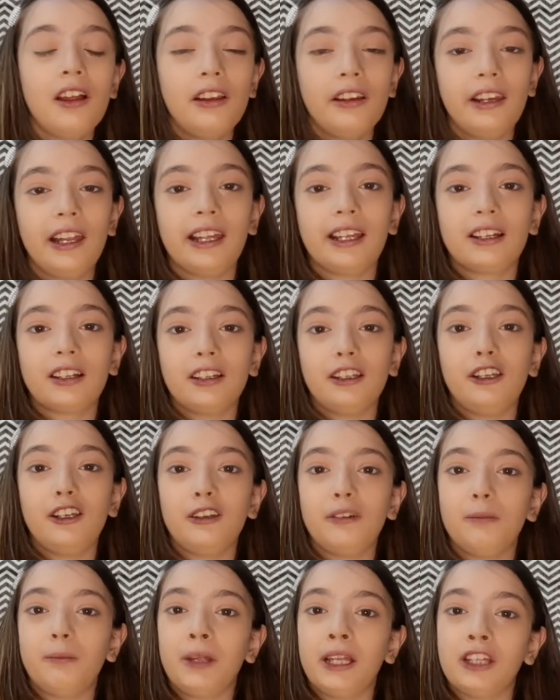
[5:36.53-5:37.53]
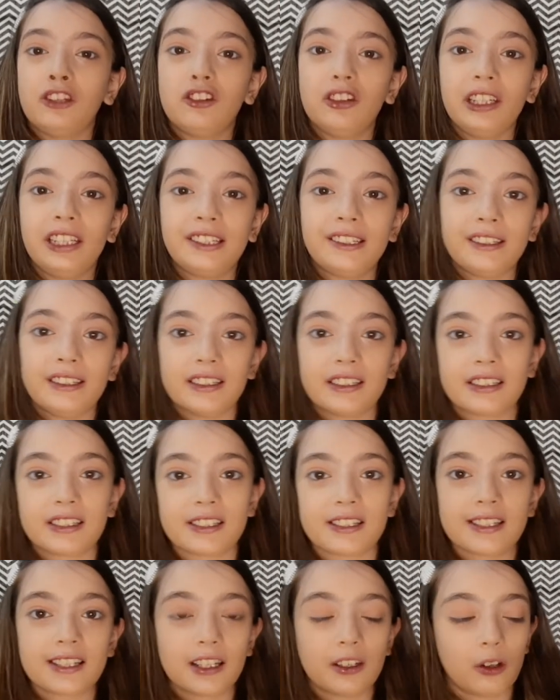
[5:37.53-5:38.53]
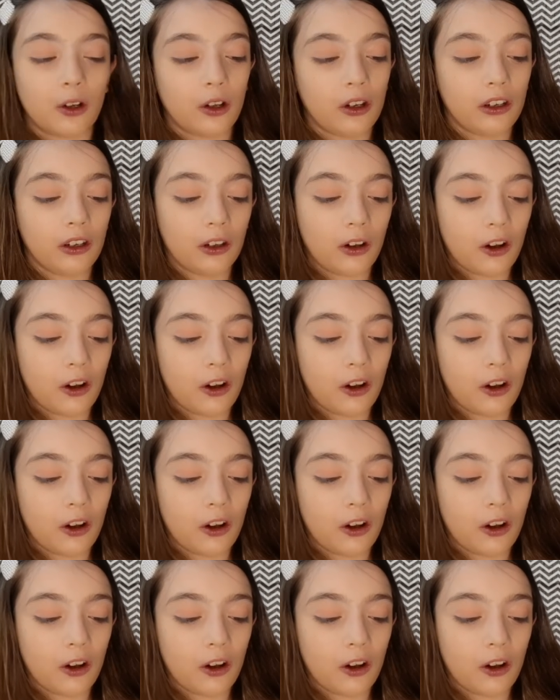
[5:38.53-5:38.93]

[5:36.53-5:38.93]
like lip and cheek tints and all